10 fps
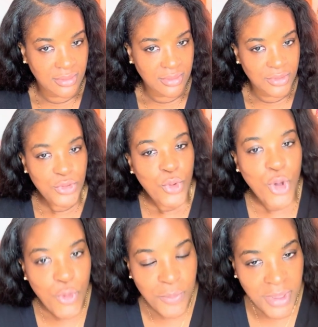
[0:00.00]
You
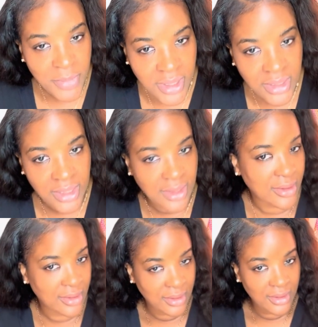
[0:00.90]
owe me
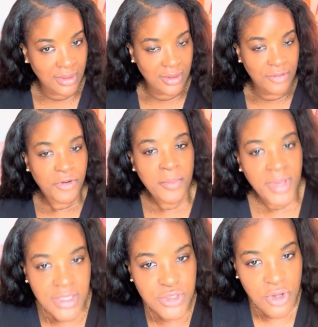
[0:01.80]
money for
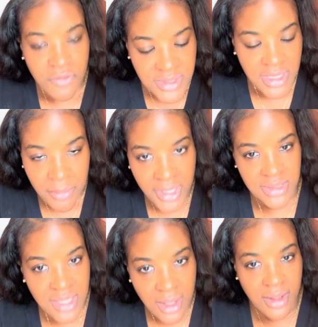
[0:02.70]
my service and my
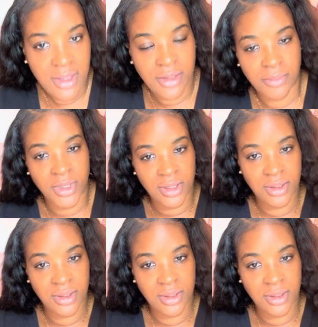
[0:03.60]
time.